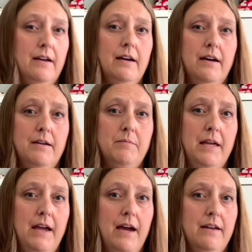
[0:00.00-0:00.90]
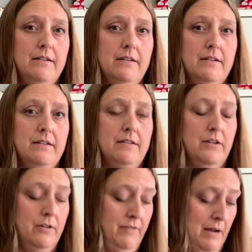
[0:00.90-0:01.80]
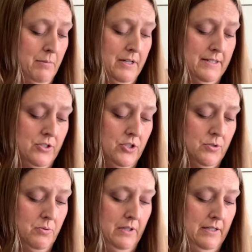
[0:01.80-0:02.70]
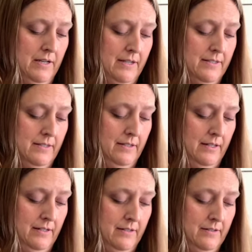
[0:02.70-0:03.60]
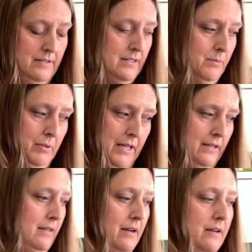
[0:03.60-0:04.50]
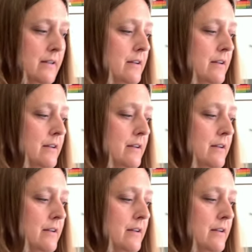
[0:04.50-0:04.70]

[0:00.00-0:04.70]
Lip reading: They had their fabrics just really nicely displayed there.